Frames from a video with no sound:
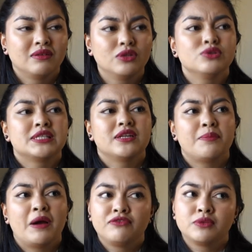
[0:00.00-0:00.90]
loosen up
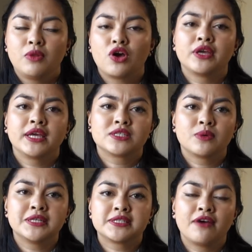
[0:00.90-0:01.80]
after blocking as
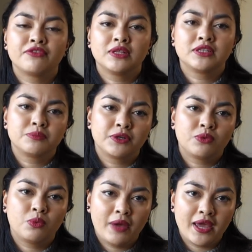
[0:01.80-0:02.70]
well as after a little bit
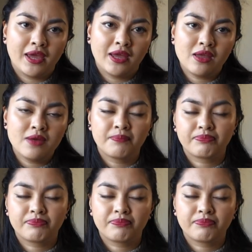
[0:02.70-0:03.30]
of wear.